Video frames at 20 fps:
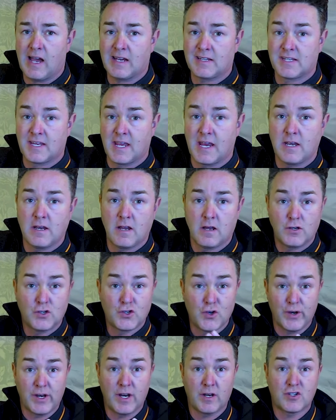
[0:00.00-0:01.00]
as in
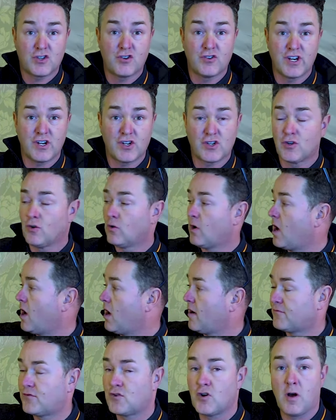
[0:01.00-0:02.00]
doing a traditional
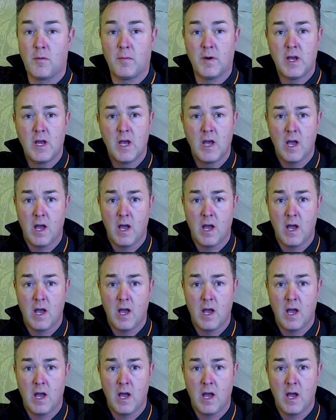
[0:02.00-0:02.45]
half drop.